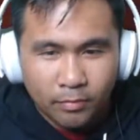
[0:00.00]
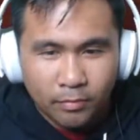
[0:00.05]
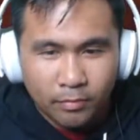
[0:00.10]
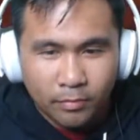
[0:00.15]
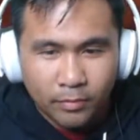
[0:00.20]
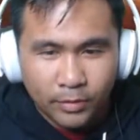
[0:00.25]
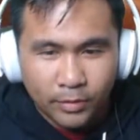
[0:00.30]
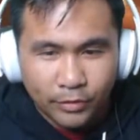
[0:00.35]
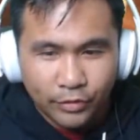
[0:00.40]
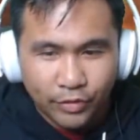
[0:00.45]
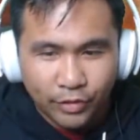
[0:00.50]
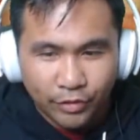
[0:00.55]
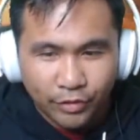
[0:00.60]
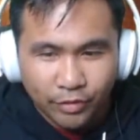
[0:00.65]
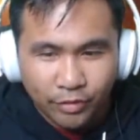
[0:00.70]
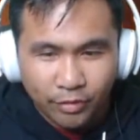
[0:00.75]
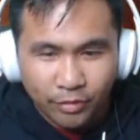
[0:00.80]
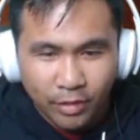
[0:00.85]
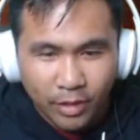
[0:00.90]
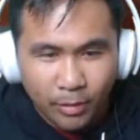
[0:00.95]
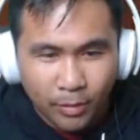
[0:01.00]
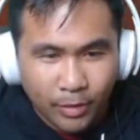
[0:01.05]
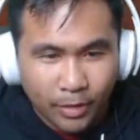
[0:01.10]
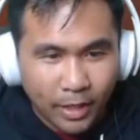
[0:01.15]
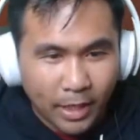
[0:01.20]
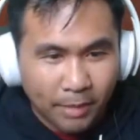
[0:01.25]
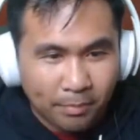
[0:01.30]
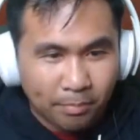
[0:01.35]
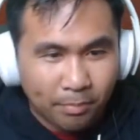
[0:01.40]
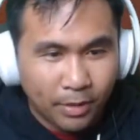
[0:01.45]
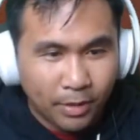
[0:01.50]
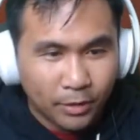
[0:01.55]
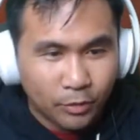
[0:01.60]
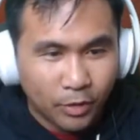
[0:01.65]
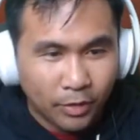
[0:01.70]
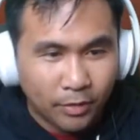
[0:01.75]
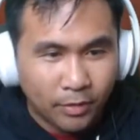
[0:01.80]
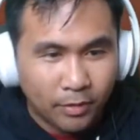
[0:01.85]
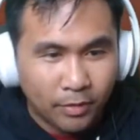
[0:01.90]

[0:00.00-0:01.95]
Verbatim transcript: What is this? Now what kind of puzzle?